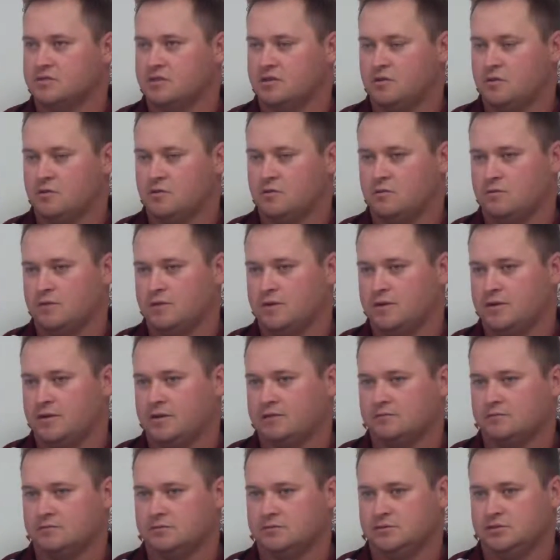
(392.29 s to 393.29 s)

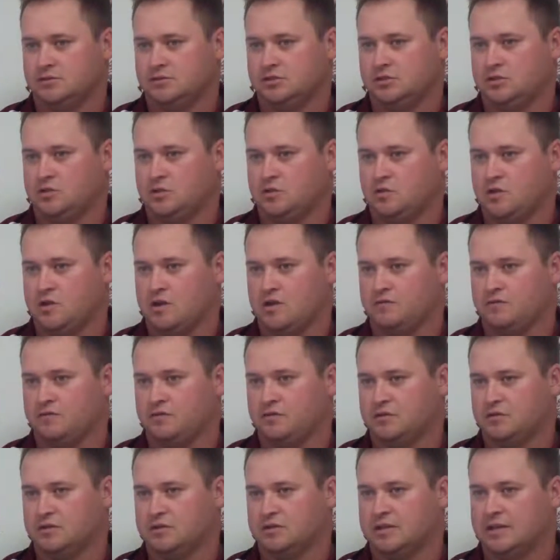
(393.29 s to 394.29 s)
So I
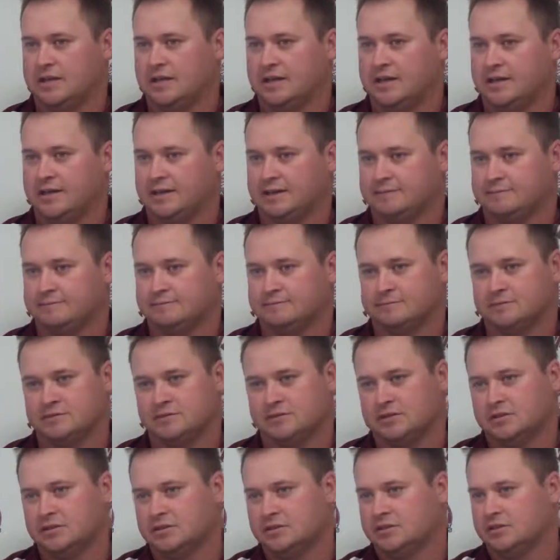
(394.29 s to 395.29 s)
feel like
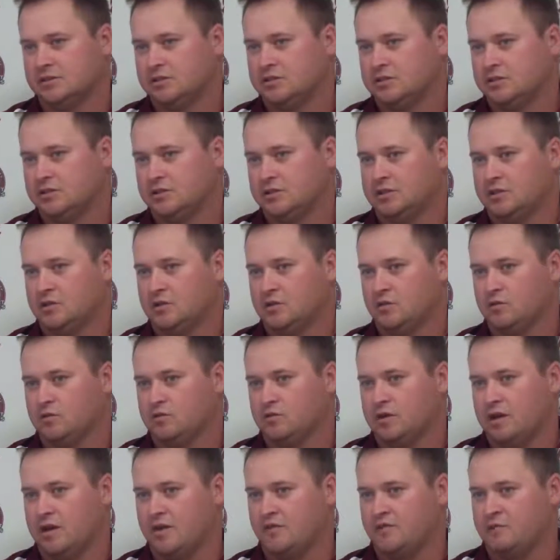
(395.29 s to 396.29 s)

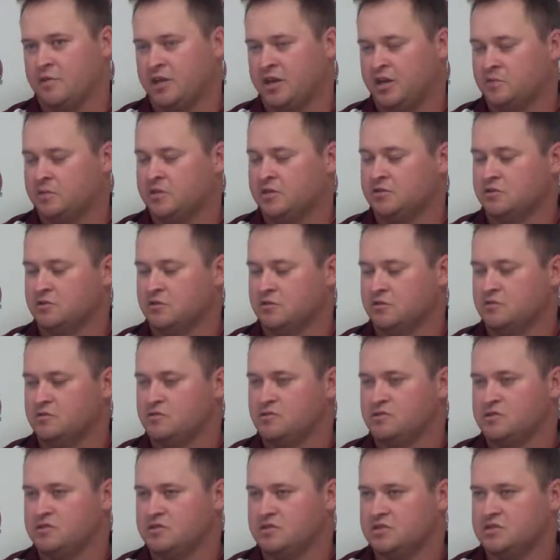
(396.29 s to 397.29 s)
I've paid my
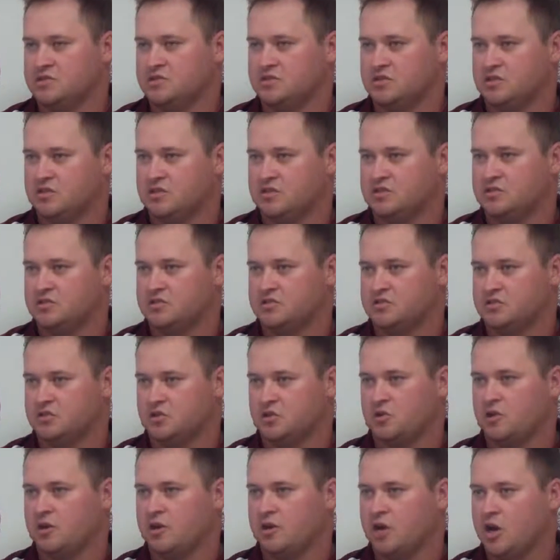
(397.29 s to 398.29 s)
dues, and this is a
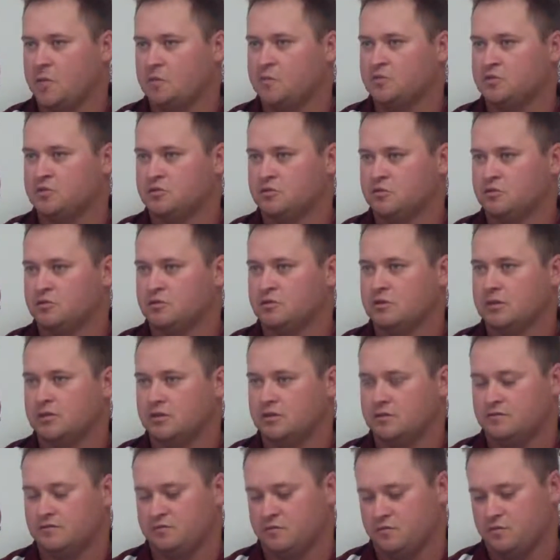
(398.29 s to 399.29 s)
great
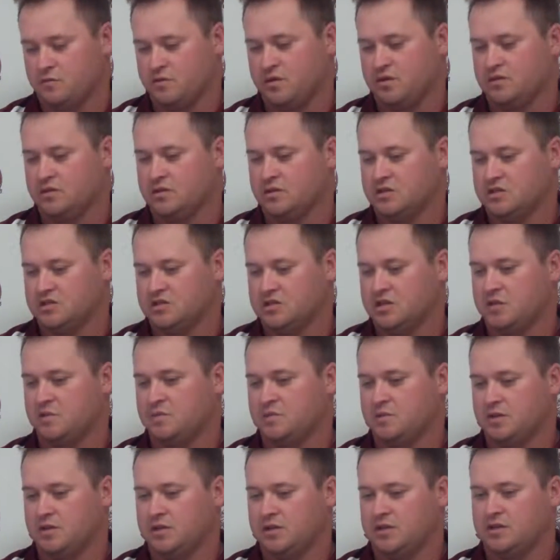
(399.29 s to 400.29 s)
opportunity for me to
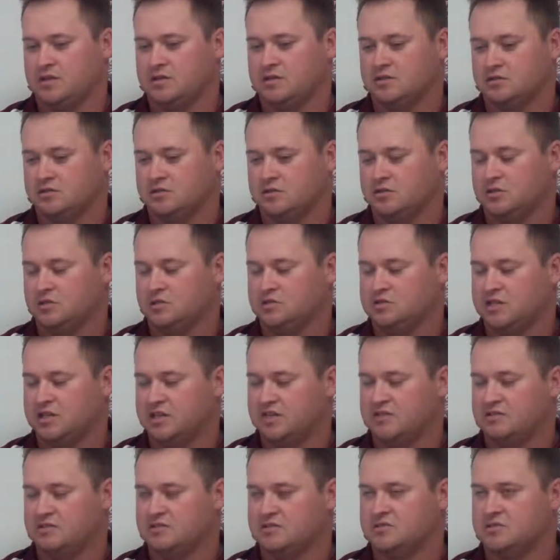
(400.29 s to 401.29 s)
step in and
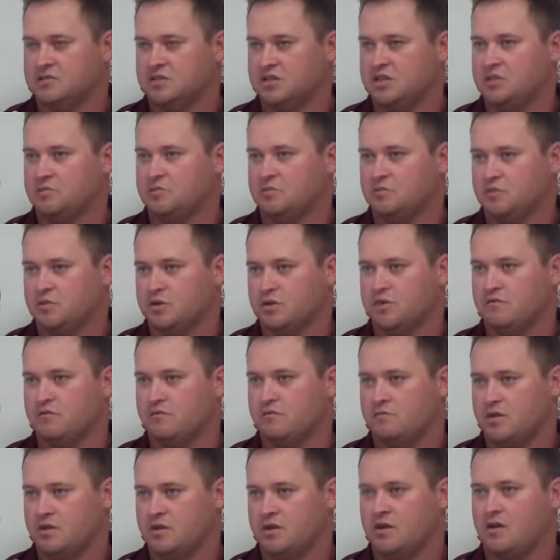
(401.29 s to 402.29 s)
take this team above
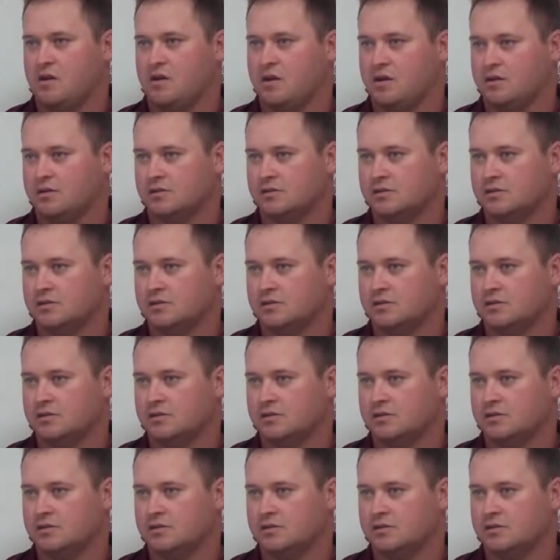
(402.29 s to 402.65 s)
and beyond.